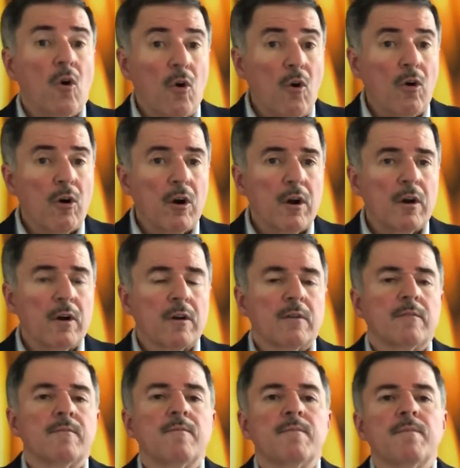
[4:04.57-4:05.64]
Or
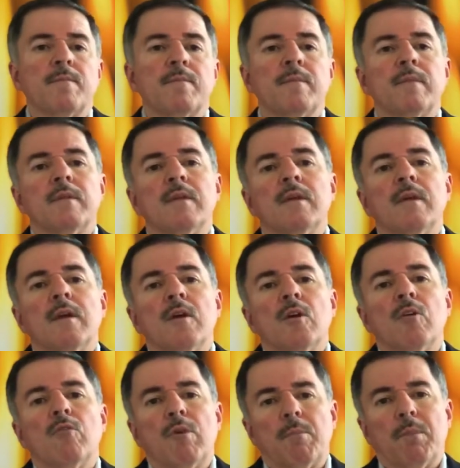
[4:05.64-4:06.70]

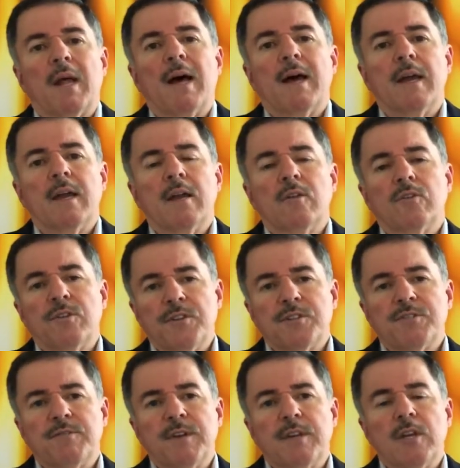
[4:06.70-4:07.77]
reply to
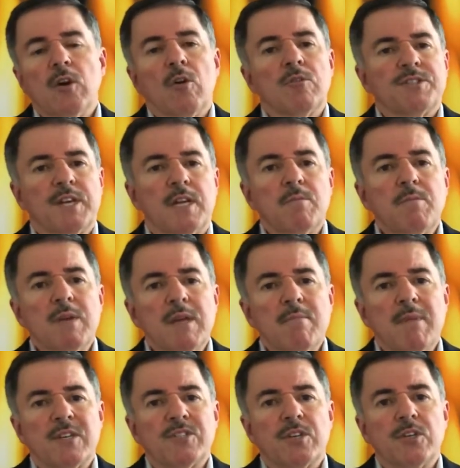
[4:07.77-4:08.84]
this video or send me a
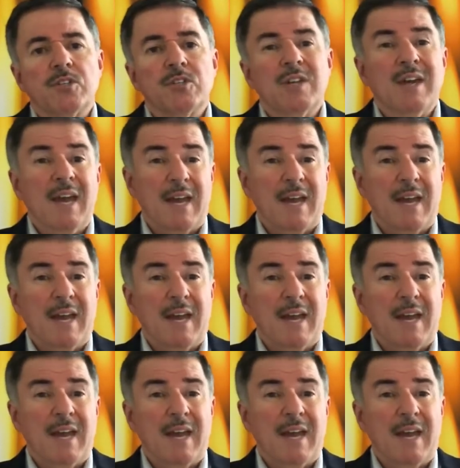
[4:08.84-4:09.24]
message,